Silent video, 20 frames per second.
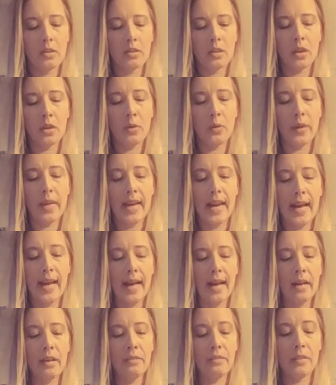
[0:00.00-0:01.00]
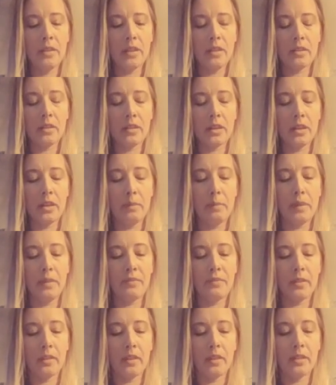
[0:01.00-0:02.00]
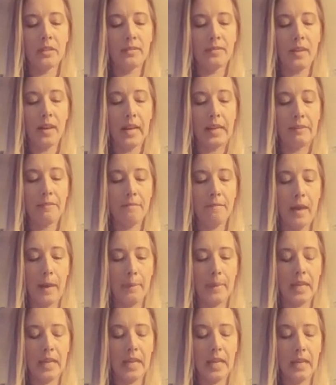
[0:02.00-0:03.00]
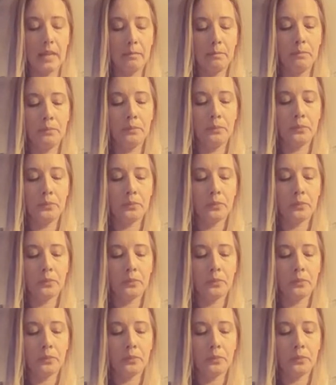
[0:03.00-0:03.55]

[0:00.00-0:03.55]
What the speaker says: So we have, these are going to be for the divine feminine.